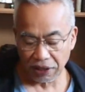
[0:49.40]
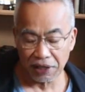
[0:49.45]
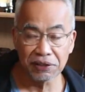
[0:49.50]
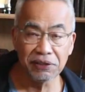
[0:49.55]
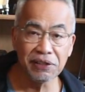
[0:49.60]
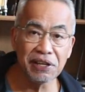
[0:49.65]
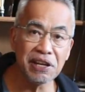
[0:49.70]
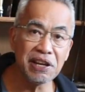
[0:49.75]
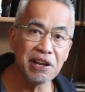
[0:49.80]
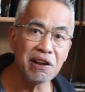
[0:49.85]

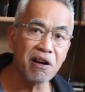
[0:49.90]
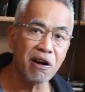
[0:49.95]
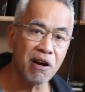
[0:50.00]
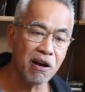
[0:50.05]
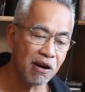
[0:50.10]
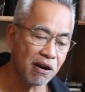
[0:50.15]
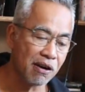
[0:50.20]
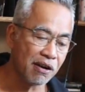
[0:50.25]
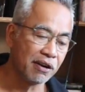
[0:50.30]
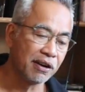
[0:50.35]
they
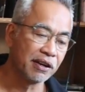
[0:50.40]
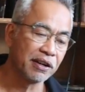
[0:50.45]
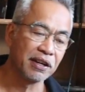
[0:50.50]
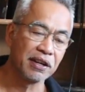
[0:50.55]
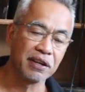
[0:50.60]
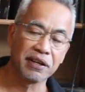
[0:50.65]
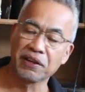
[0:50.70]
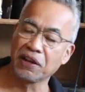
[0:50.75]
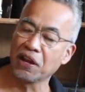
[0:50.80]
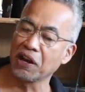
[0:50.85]
are
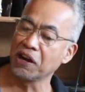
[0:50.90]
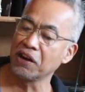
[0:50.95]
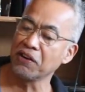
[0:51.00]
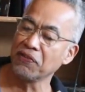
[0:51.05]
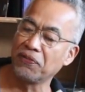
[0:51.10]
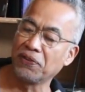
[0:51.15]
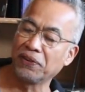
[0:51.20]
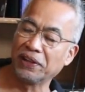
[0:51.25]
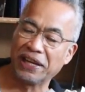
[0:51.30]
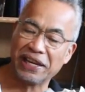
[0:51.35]

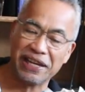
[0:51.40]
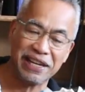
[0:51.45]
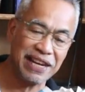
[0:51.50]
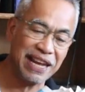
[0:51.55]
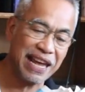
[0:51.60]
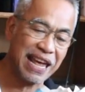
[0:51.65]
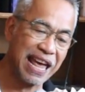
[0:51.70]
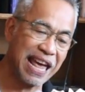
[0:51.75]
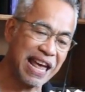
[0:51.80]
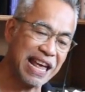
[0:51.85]

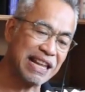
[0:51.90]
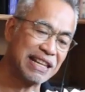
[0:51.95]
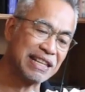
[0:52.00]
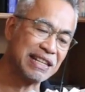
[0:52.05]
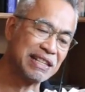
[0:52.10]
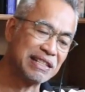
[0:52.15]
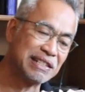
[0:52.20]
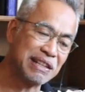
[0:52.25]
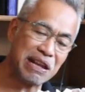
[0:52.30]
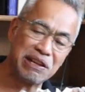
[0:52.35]
carefully
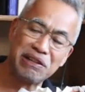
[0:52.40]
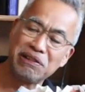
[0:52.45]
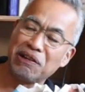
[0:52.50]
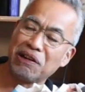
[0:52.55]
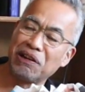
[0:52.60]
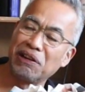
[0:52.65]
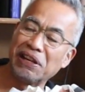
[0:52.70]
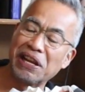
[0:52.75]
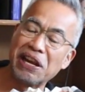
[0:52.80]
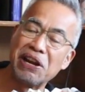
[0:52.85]
and
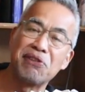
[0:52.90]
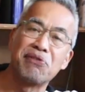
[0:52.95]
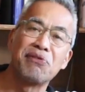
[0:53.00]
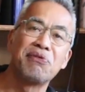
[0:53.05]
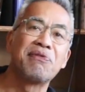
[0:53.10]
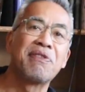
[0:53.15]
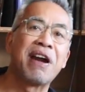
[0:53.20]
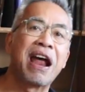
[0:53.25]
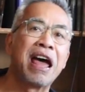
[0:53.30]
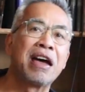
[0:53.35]
tenderly
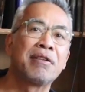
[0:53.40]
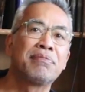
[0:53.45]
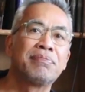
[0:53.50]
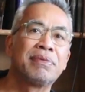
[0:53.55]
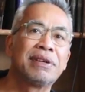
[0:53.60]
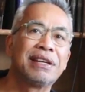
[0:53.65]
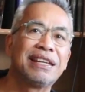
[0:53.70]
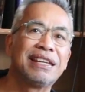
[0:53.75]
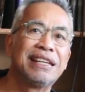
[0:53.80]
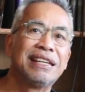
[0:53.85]
wrapped
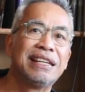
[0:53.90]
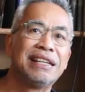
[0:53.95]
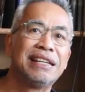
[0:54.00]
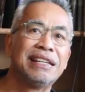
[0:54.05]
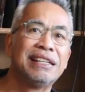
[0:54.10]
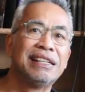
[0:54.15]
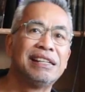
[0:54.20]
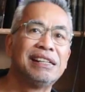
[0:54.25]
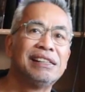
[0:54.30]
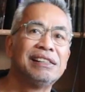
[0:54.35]

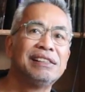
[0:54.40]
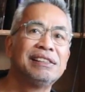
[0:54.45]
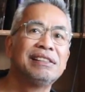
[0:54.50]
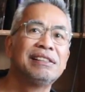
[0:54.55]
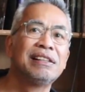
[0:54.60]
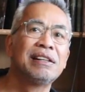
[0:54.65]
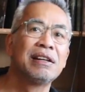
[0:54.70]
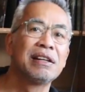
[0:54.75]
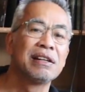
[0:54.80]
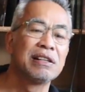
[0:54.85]
in
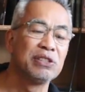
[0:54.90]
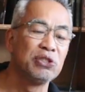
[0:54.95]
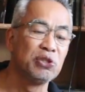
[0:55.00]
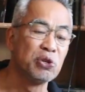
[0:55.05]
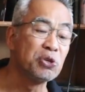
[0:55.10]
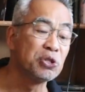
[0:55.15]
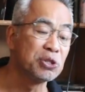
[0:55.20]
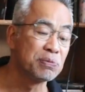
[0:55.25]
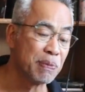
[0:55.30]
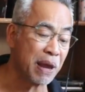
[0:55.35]

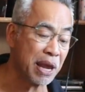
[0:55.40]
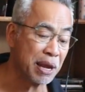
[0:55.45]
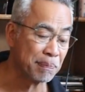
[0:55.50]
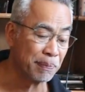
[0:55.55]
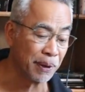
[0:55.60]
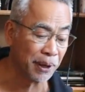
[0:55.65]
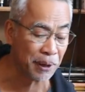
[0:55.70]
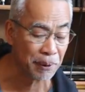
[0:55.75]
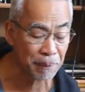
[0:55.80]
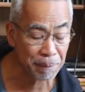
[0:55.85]

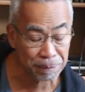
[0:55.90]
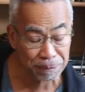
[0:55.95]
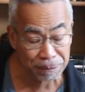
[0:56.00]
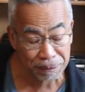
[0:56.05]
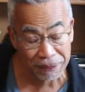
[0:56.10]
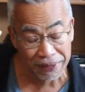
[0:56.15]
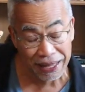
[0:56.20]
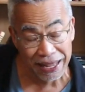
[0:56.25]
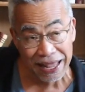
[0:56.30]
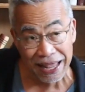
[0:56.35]
newspaper,
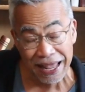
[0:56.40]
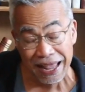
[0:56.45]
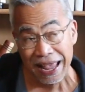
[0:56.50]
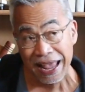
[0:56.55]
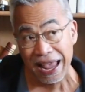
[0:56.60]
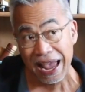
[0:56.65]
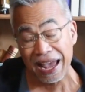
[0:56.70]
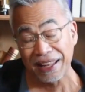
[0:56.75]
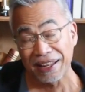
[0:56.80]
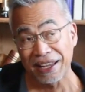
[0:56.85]

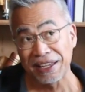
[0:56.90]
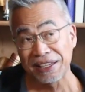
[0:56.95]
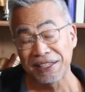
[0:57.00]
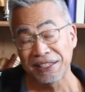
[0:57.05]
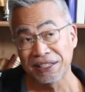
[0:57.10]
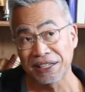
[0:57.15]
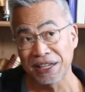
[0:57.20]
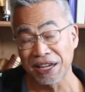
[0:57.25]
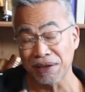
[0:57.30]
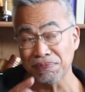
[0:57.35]
and
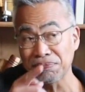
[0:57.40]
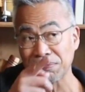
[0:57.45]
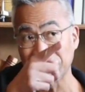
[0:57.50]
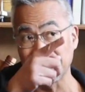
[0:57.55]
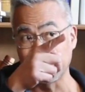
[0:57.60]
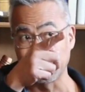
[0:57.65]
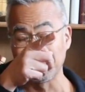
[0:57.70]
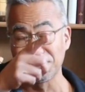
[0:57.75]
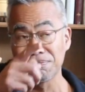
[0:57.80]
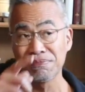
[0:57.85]
I kept
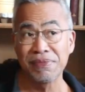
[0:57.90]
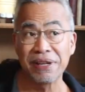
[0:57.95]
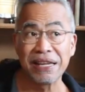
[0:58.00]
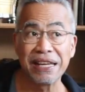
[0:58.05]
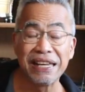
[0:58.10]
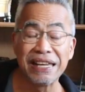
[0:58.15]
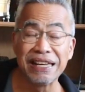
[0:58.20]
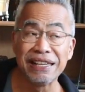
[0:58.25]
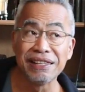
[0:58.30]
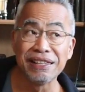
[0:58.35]
them
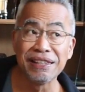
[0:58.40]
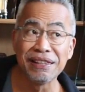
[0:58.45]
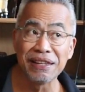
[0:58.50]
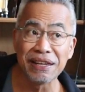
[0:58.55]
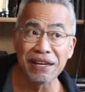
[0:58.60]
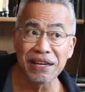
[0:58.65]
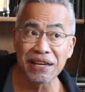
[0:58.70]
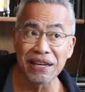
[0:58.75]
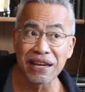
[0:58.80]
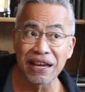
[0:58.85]
in
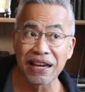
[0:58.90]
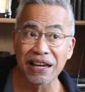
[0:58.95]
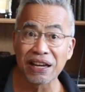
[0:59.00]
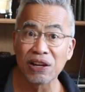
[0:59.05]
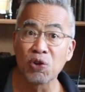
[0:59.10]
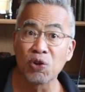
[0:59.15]
the